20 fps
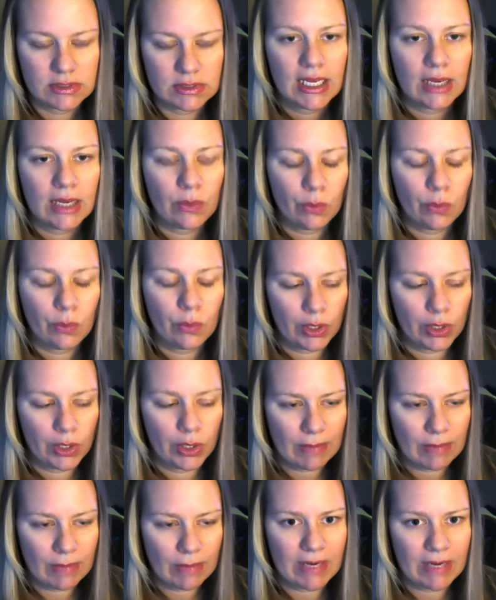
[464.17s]
What do I mean
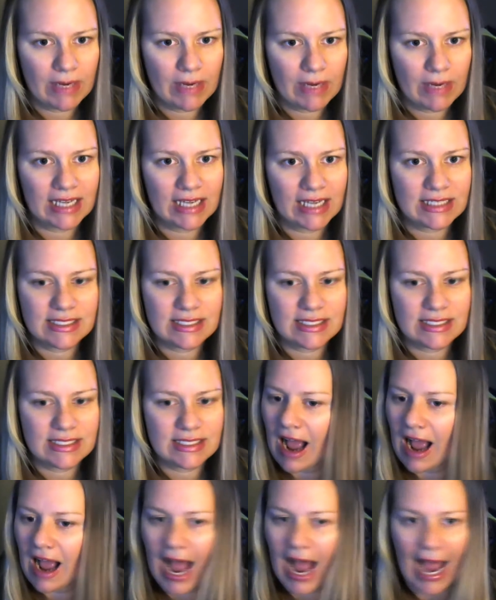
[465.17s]
by that?
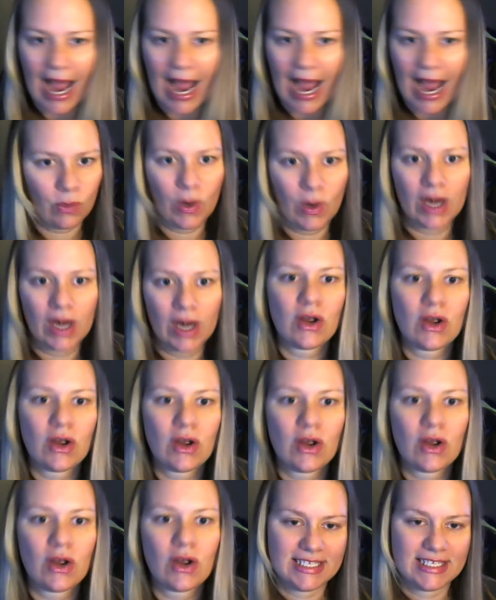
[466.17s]
I don't want to go in
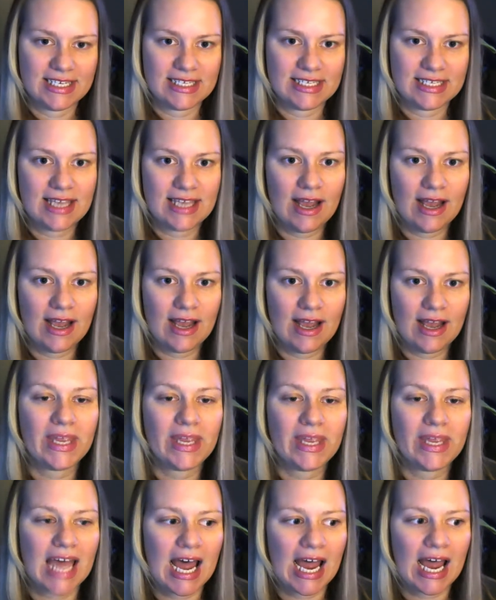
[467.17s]
any detail, because
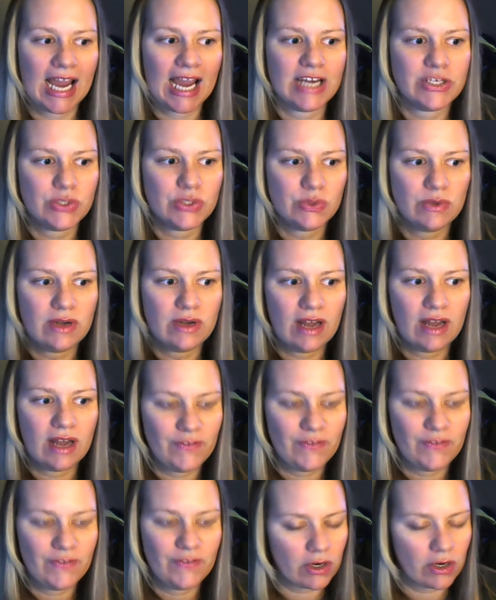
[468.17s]
if you
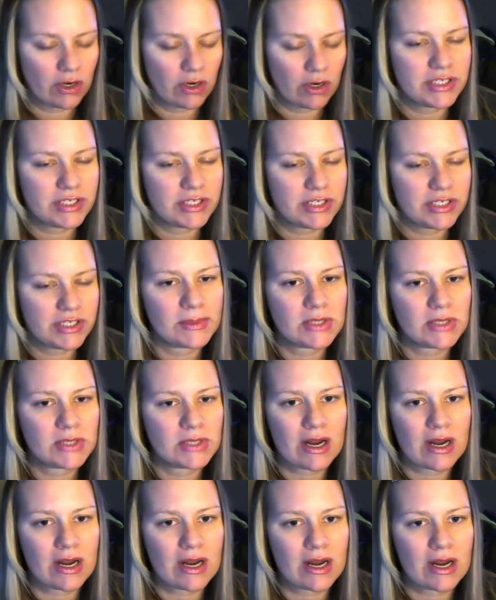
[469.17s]
don't understand what I'm talking
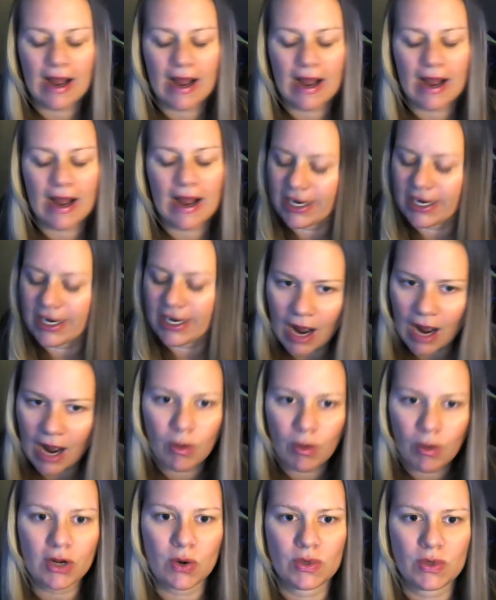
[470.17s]
about, I do not want to
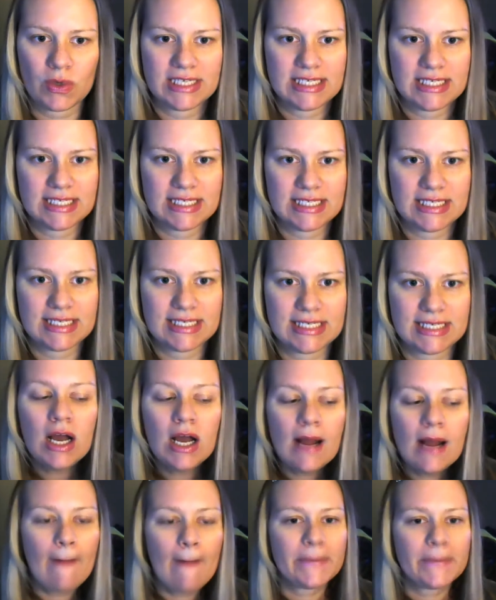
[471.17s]
go into detail,
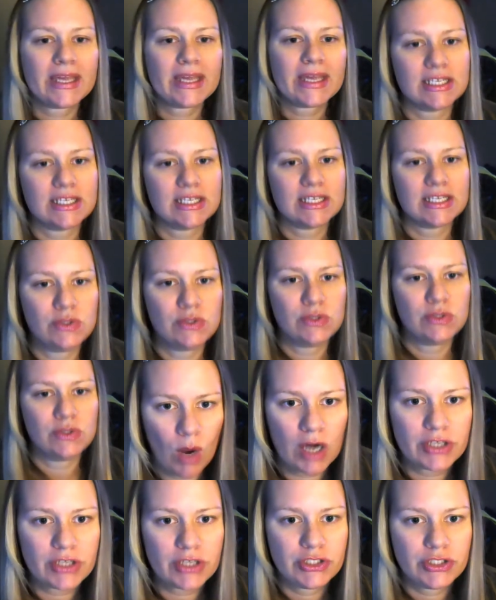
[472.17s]
because I do not
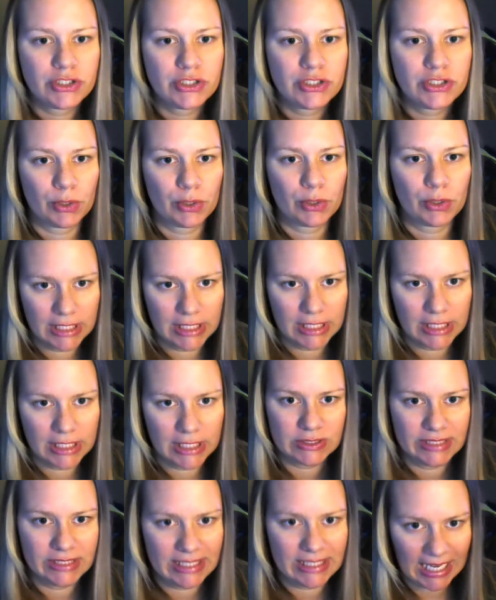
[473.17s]
want you personally
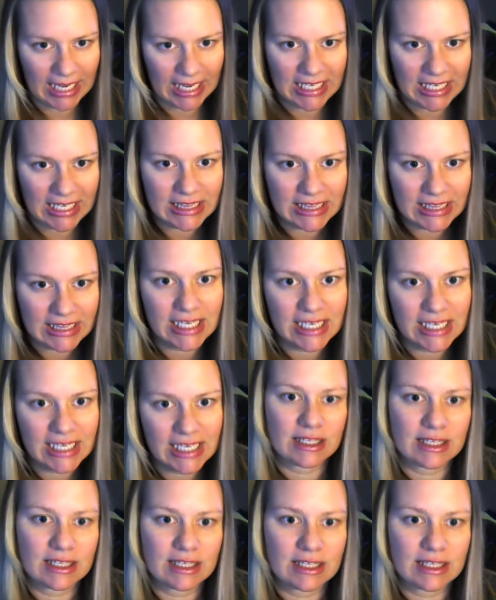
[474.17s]
building any legs at this
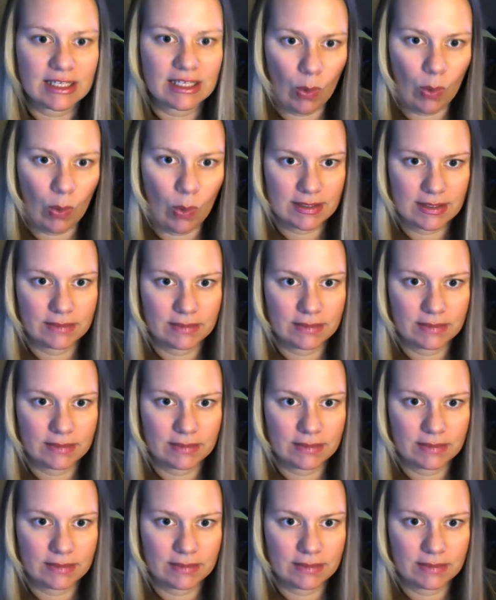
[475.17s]
point.